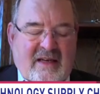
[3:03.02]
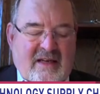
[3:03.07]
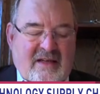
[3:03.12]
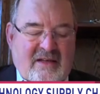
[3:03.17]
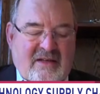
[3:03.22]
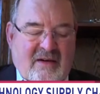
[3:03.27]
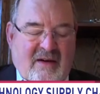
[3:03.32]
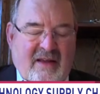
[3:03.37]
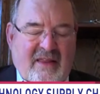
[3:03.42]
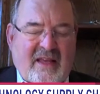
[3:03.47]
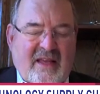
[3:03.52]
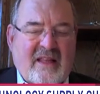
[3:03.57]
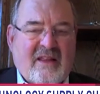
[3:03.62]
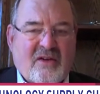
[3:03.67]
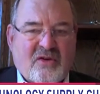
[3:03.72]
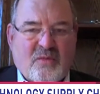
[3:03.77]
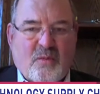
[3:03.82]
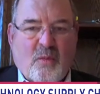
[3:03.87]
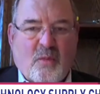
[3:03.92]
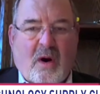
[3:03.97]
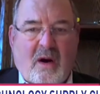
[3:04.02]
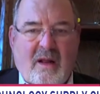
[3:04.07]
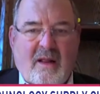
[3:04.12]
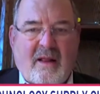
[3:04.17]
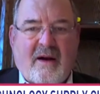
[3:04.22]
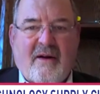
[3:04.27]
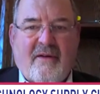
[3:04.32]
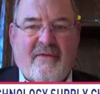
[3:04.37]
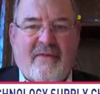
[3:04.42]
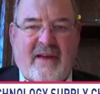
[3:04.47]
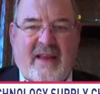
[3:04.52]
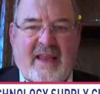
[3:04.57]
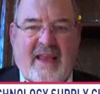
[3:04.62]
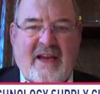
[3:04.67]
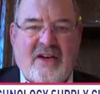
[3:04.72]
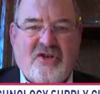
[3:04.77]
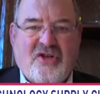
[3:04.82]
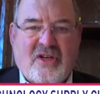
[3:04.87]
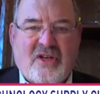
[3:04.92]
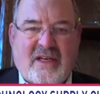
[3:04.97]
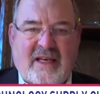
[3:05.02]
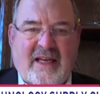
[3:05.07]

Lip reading: so I think there's more clarification